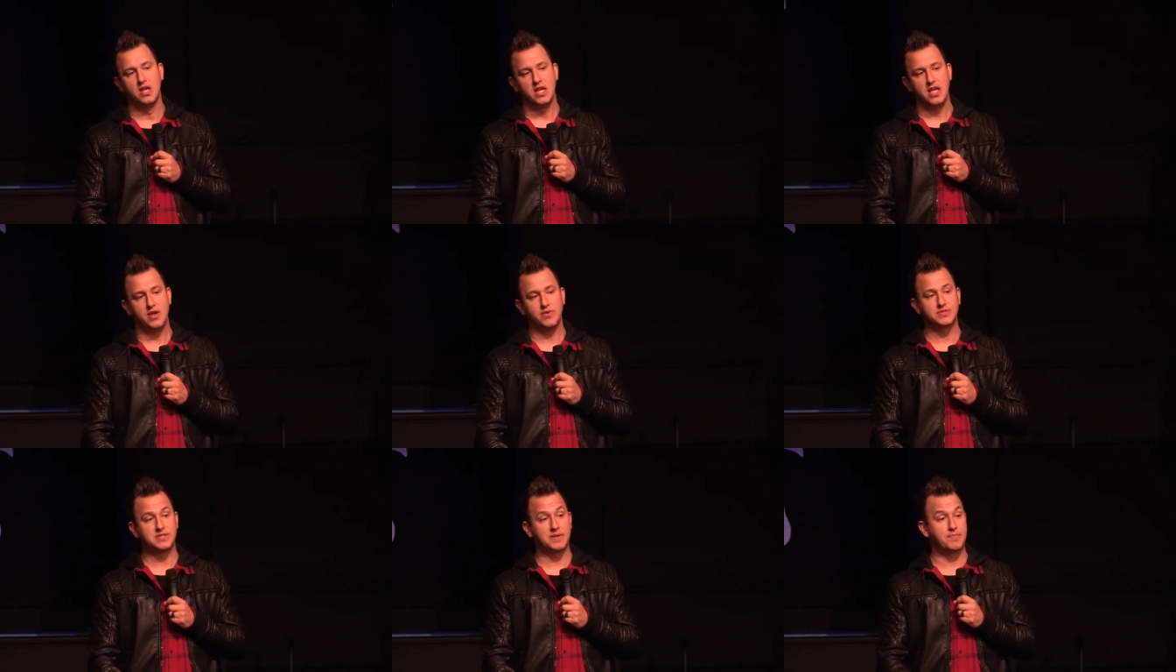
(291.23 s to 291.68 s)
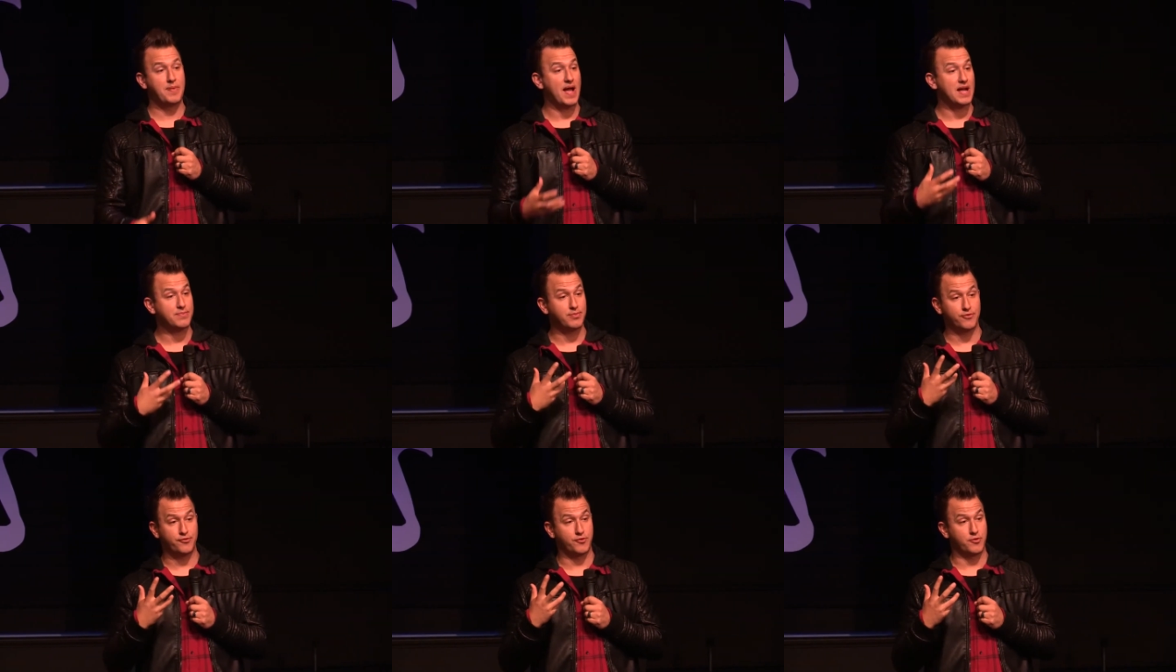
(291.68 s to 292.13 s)
It was
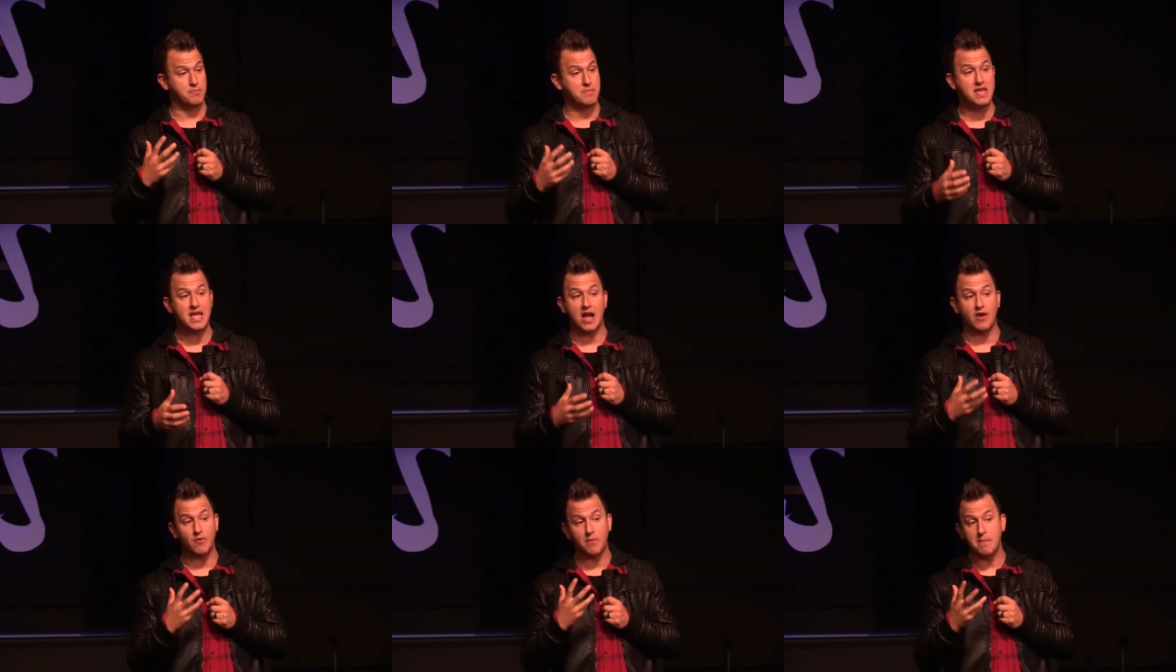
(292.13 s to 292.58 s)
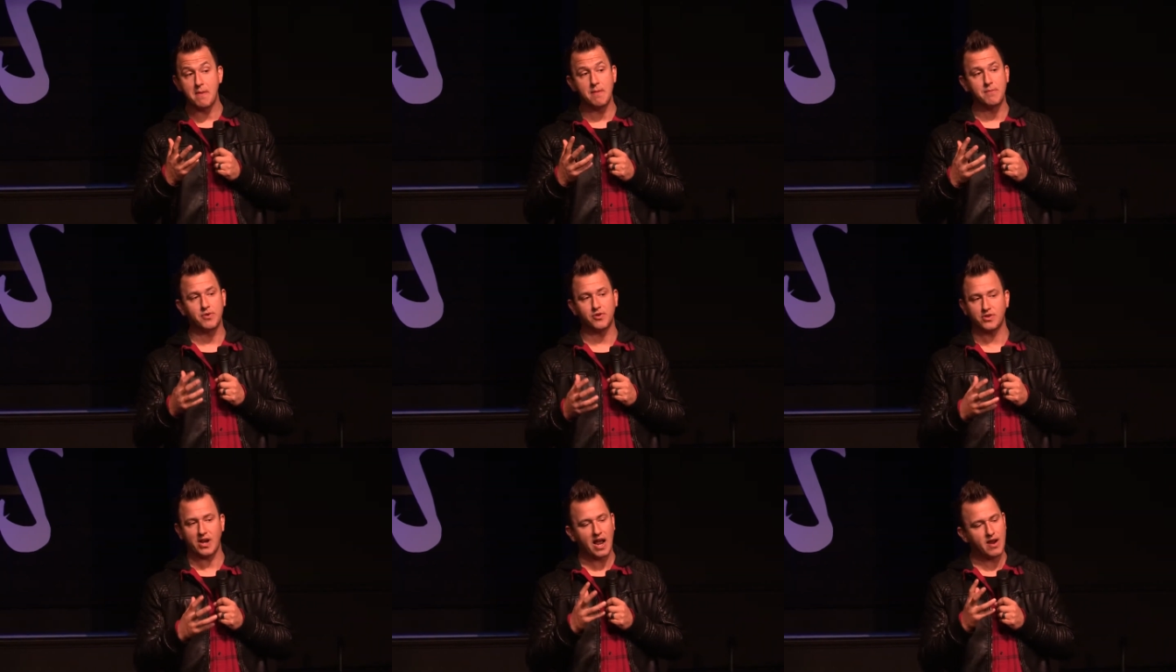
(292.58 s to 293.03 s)
impactful for me. I
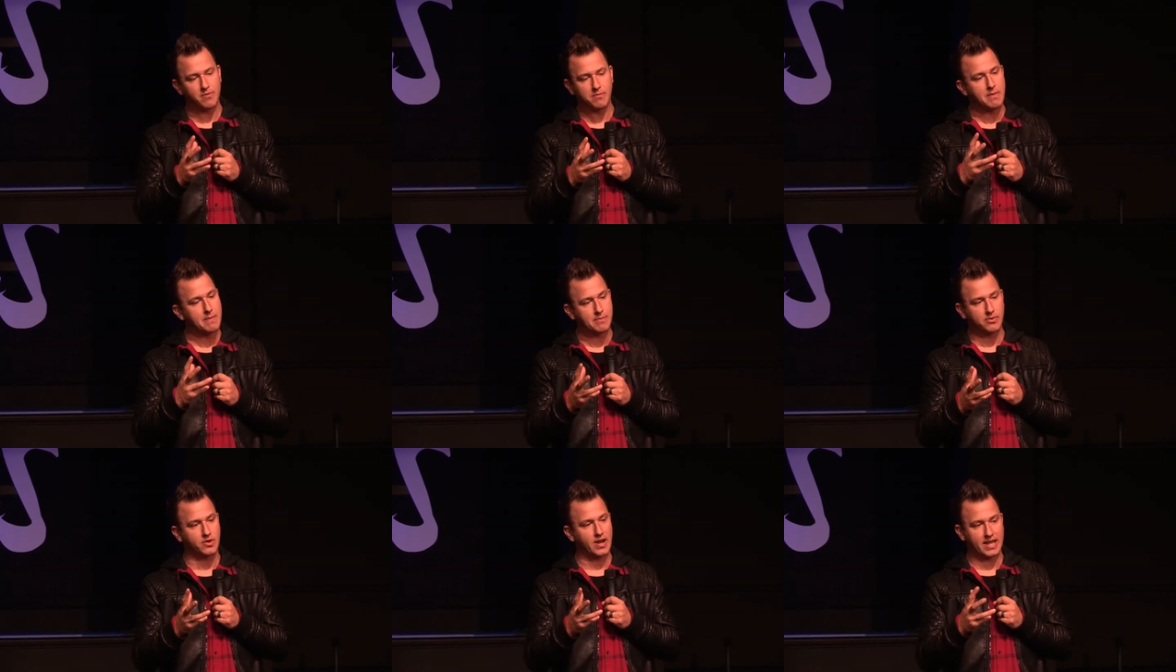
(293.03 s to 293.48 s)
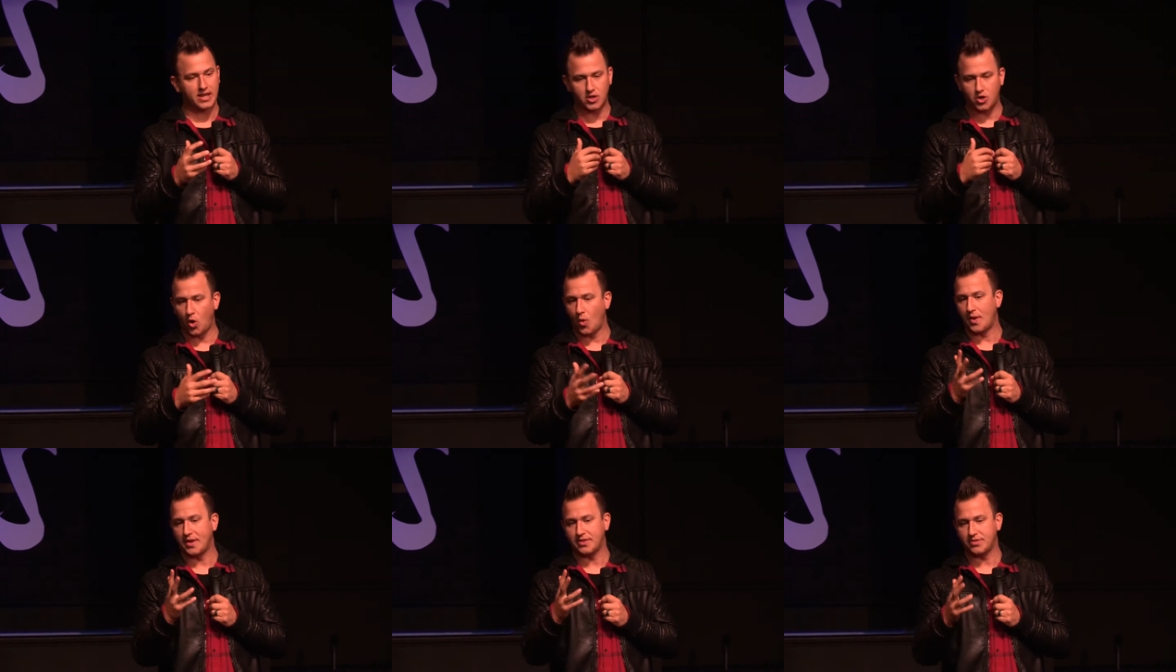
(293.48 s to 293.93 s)
remember I remember like
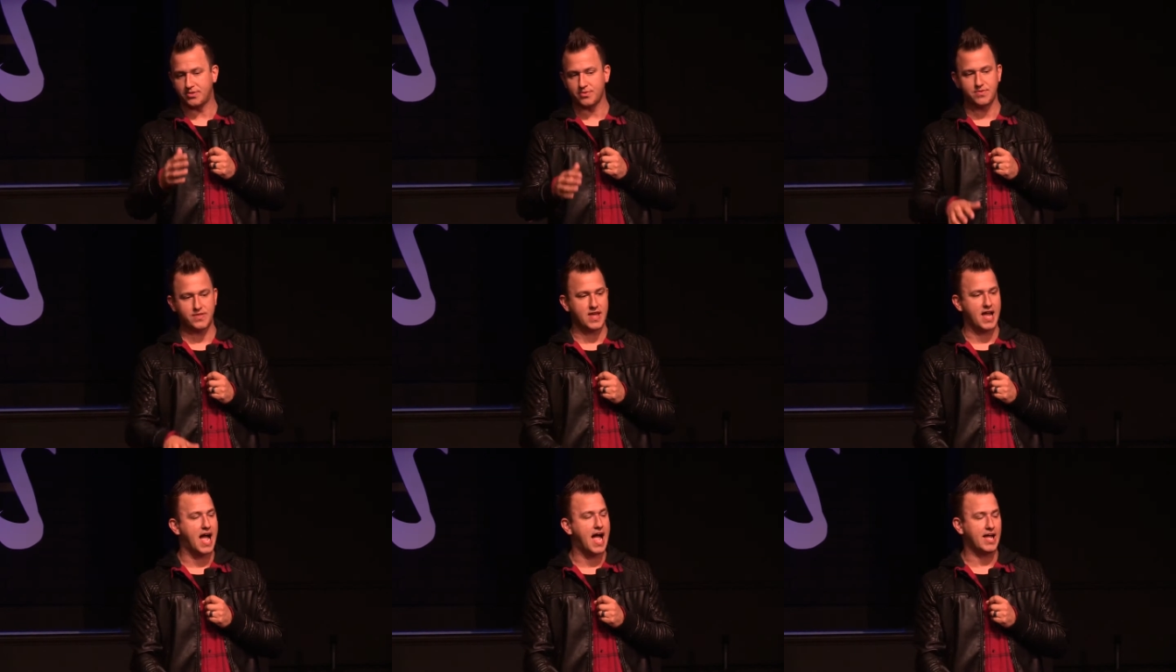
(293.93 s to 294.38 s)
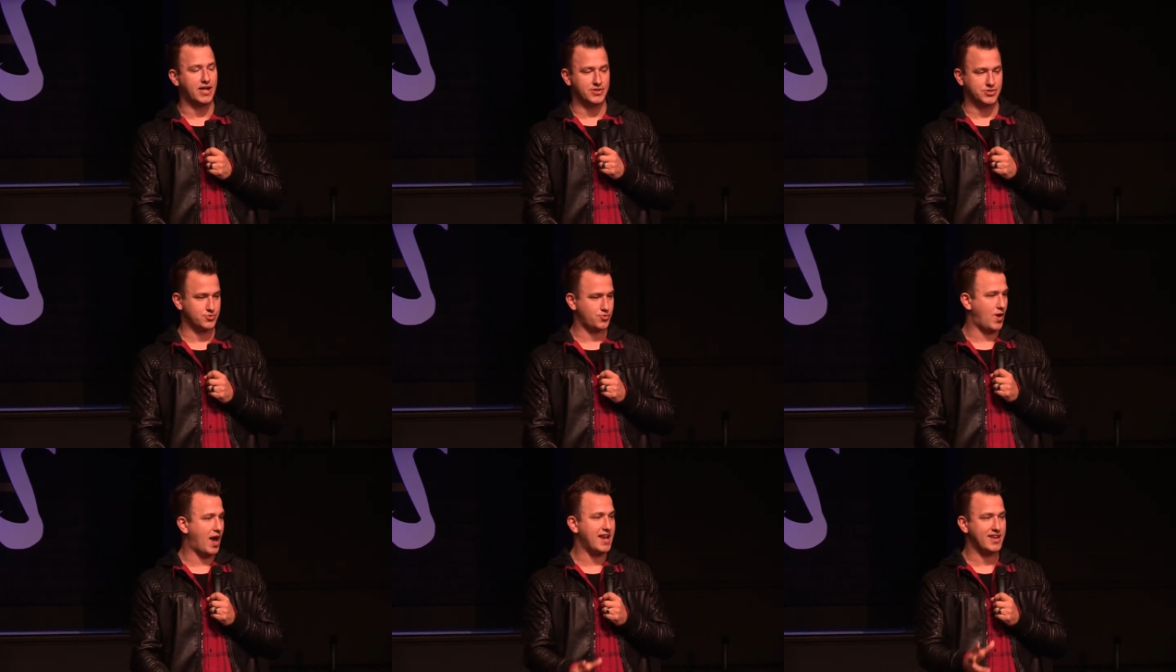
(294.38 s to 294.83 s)
going through the
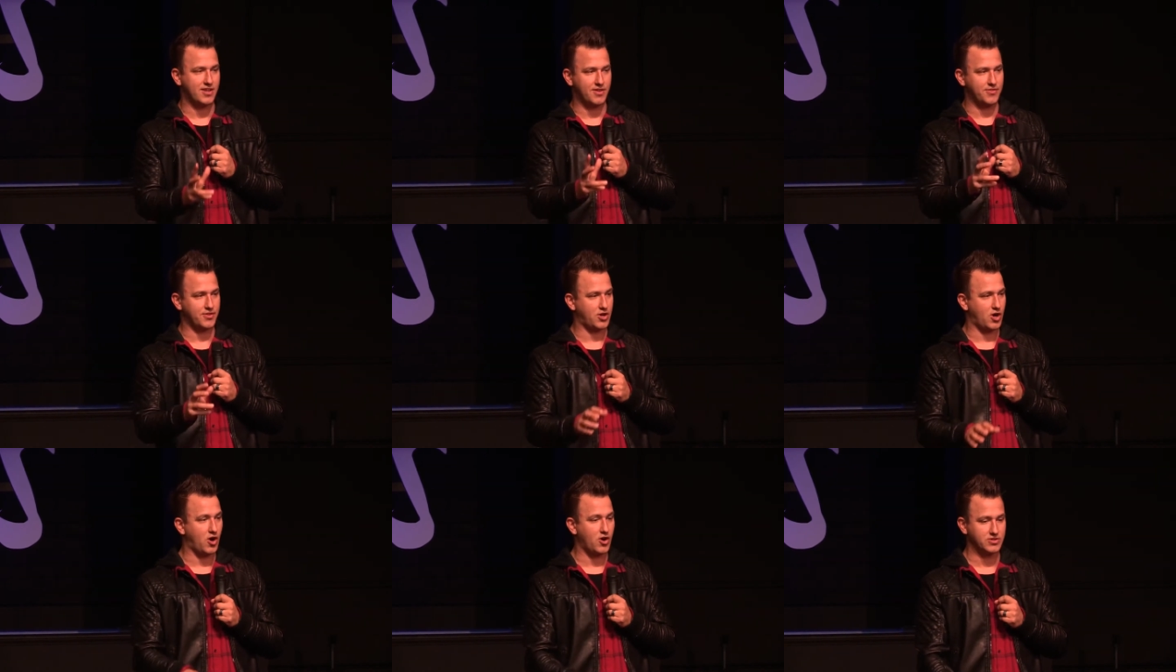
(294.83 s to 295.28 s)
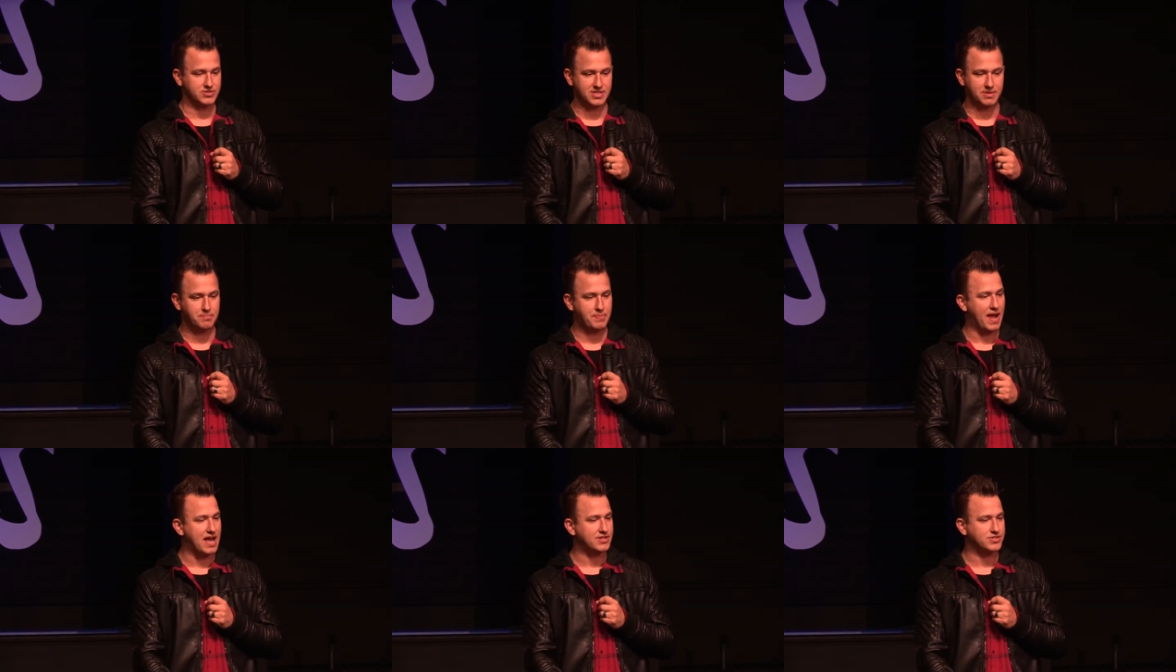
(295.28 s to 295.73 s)
aisles, riding on the carts
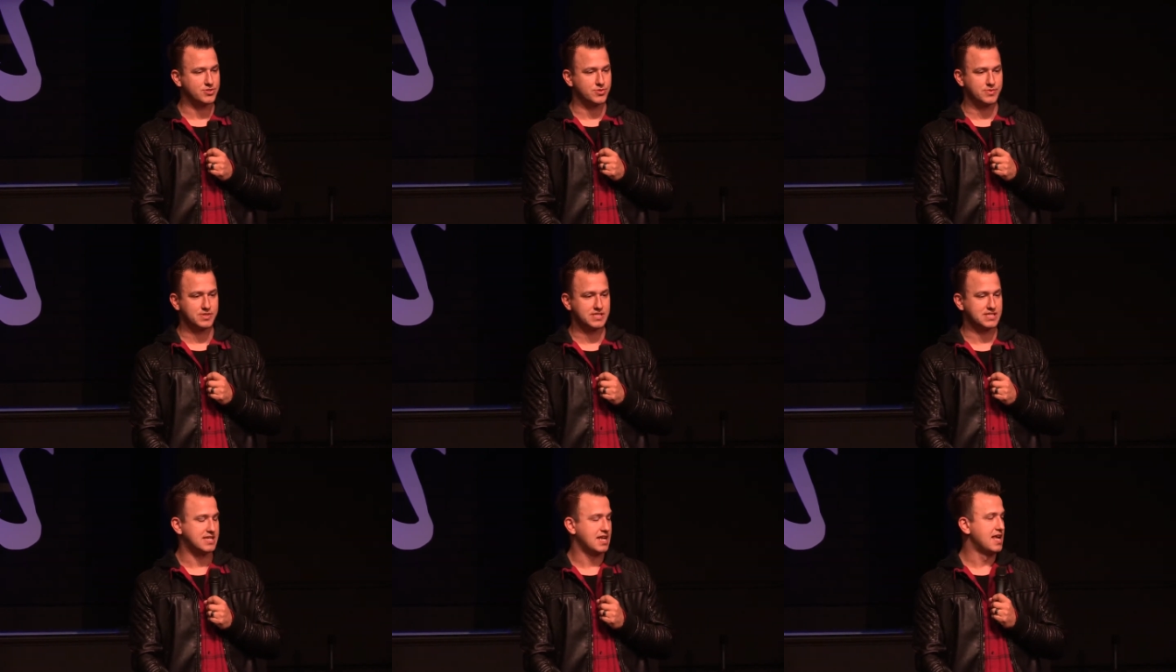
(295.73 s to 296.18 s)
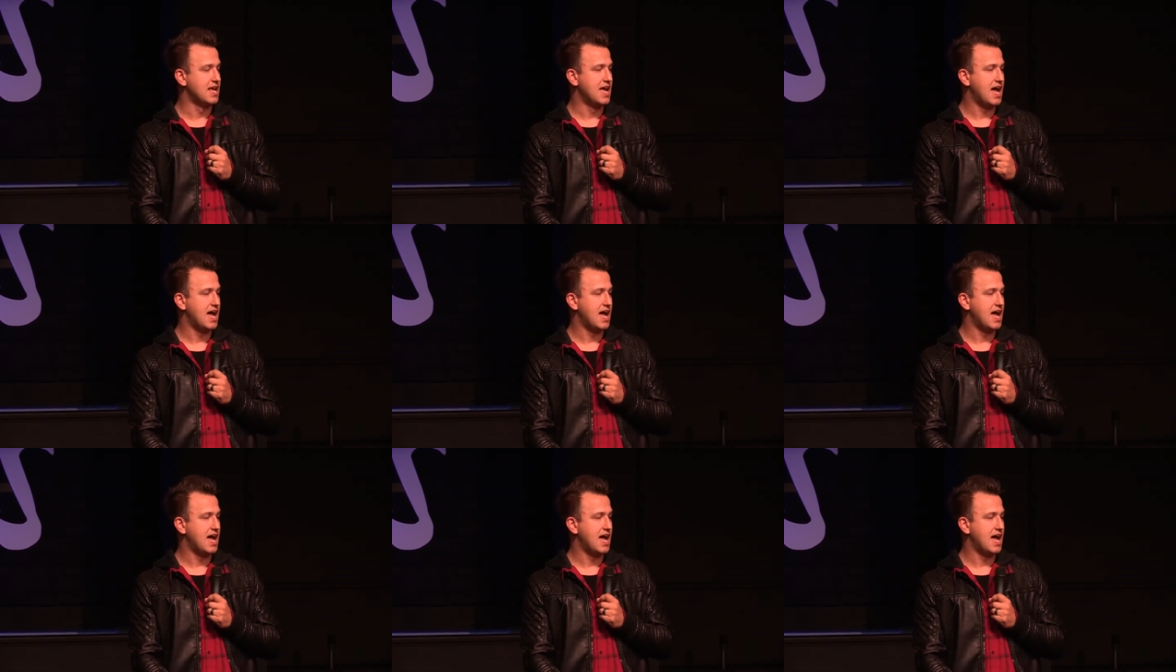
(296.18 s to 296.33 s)
and pastor was